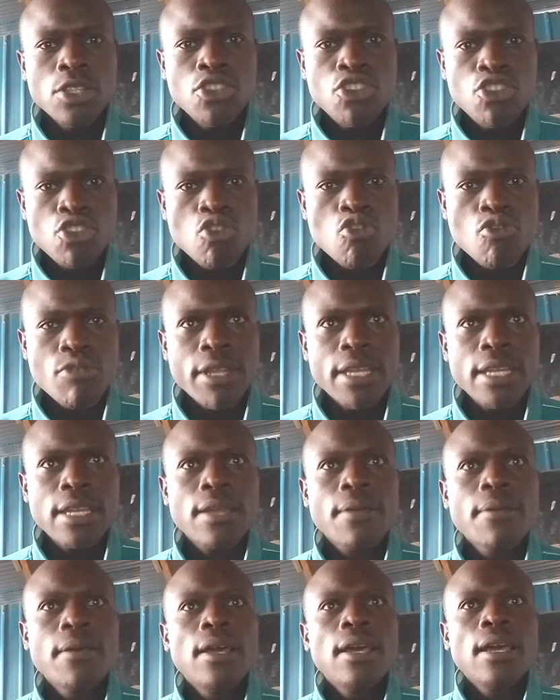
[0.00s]

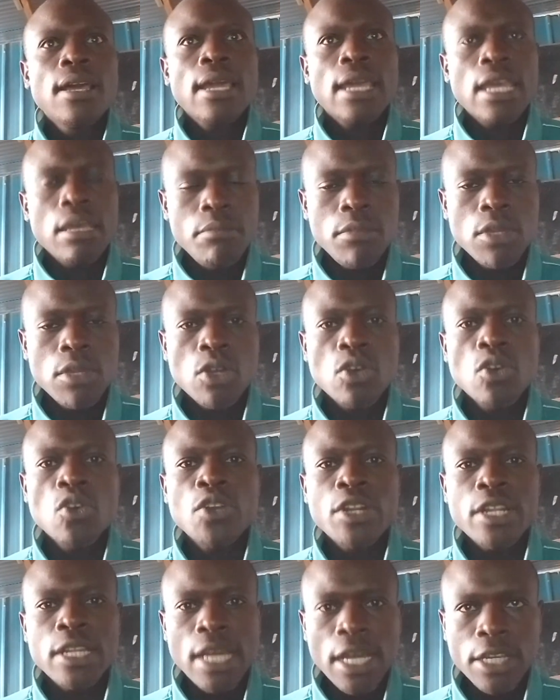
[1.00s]
during chemical
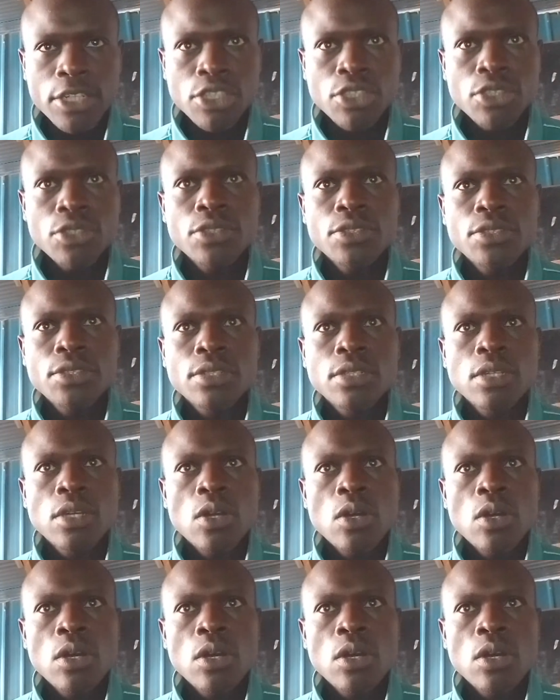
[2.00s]
reactions